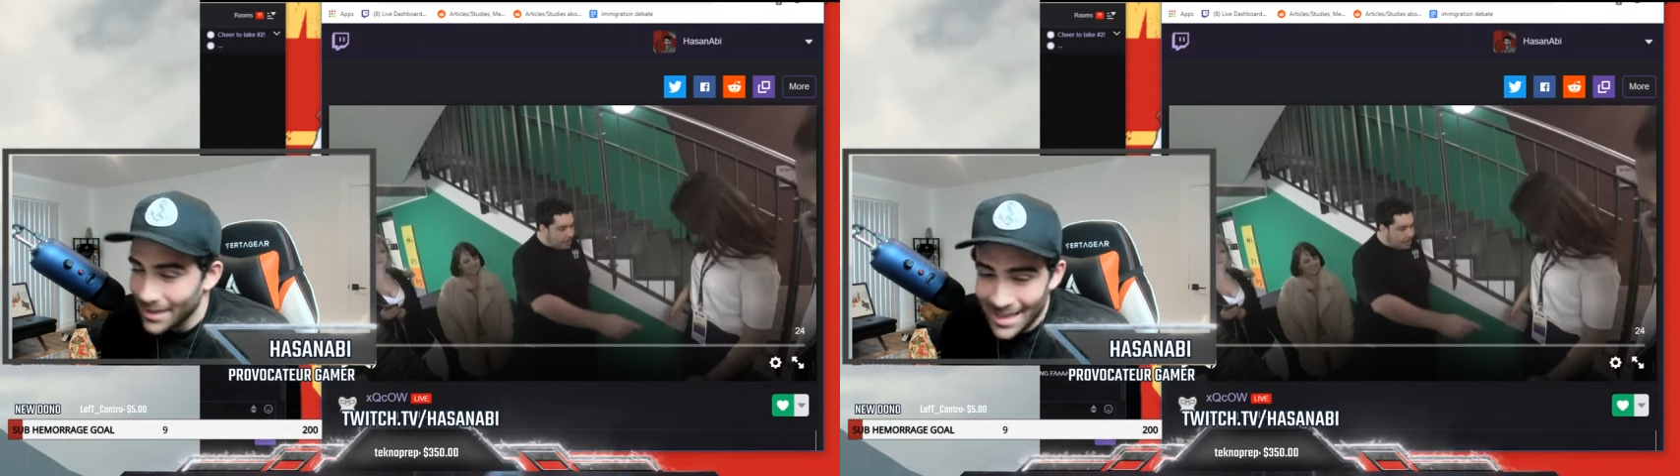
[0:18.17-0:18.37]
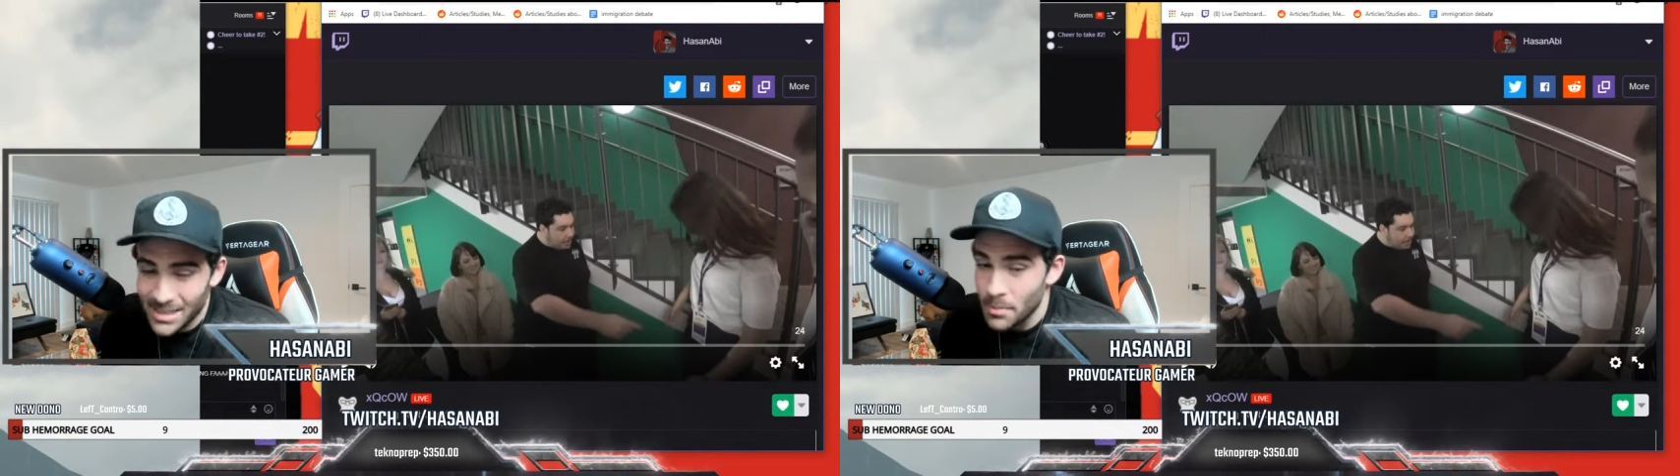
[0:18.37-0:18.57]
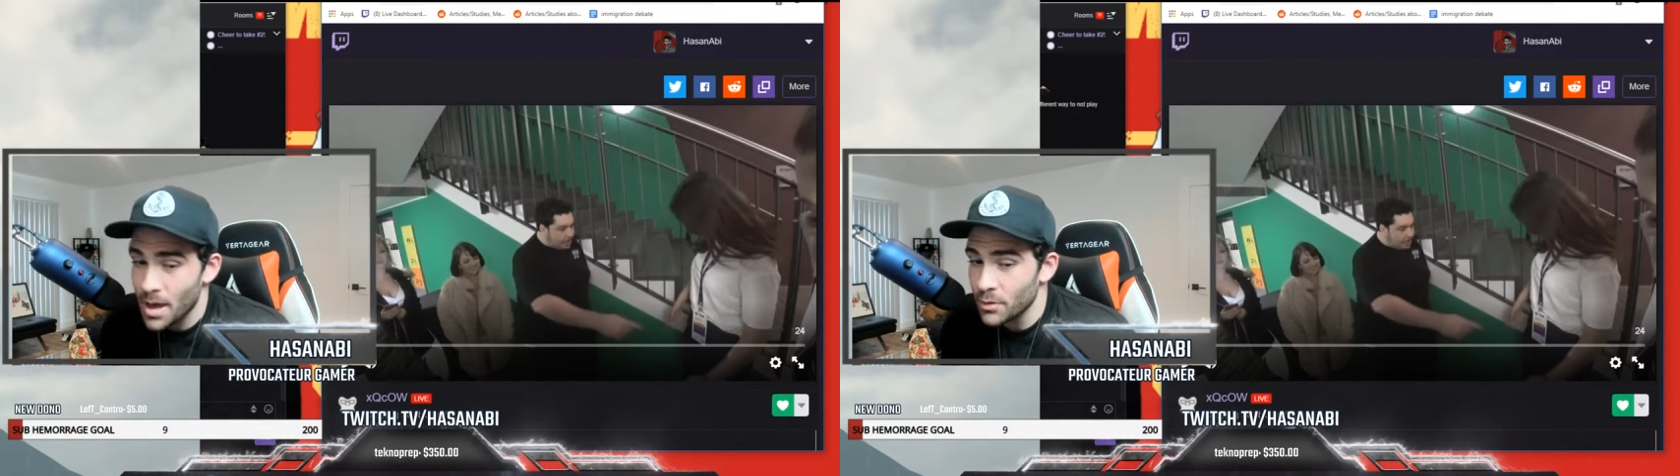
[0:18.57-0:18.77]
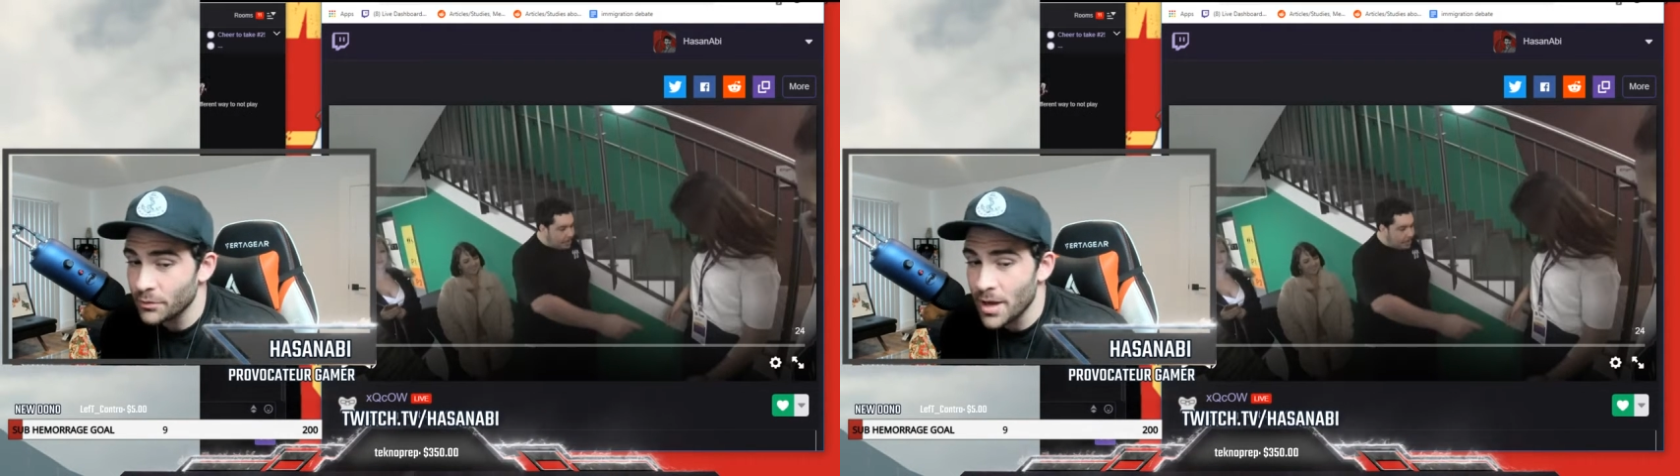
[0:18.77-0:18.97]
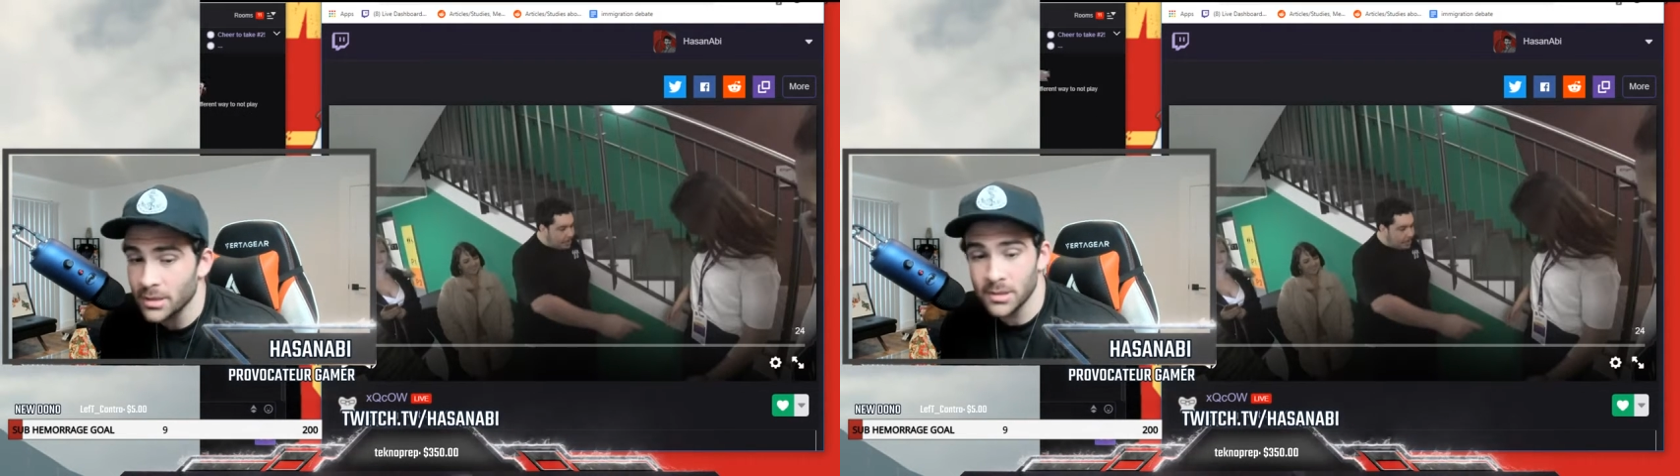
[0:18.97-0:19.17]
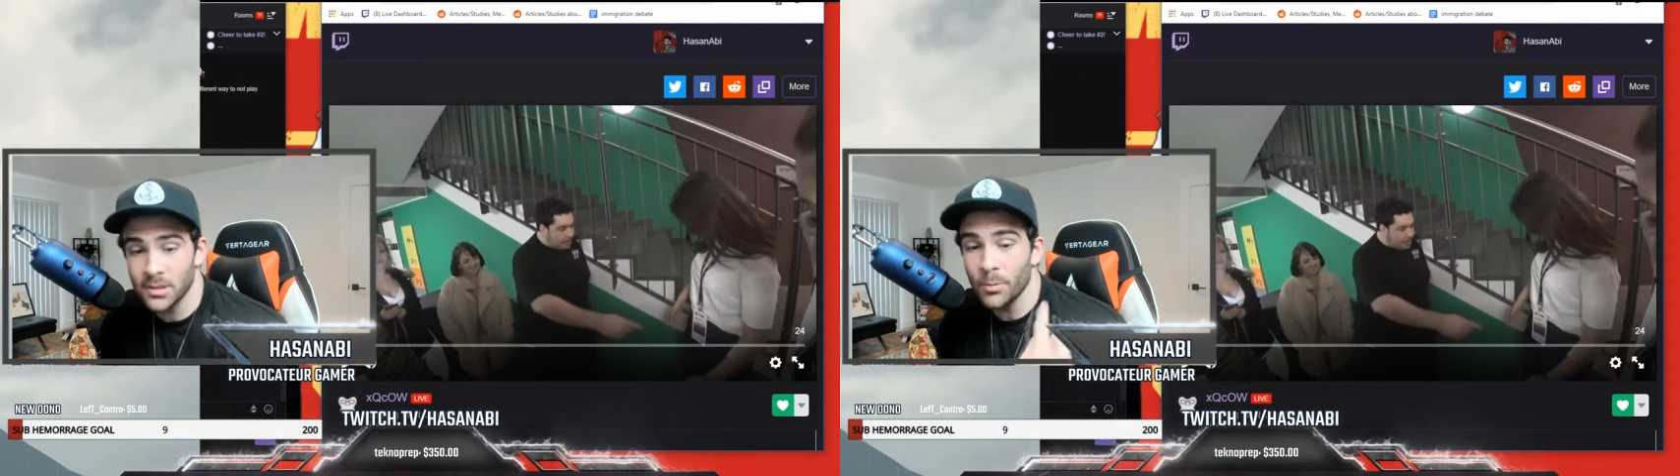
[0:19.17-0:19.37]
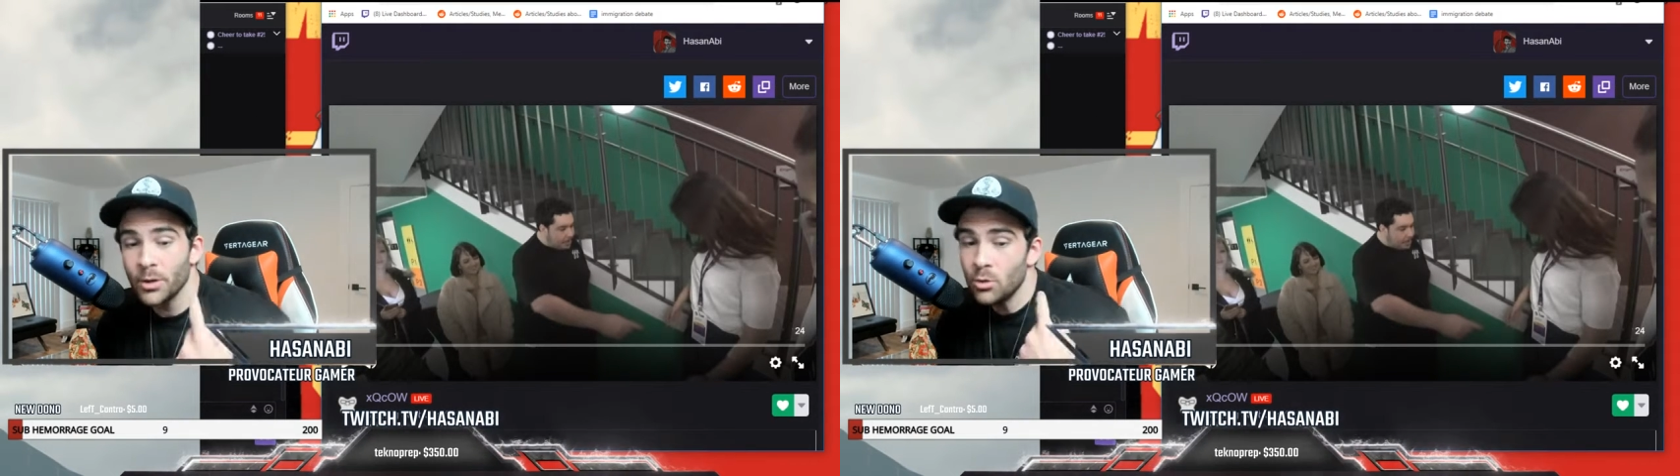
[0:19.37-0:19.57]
As a matter of fact, as someone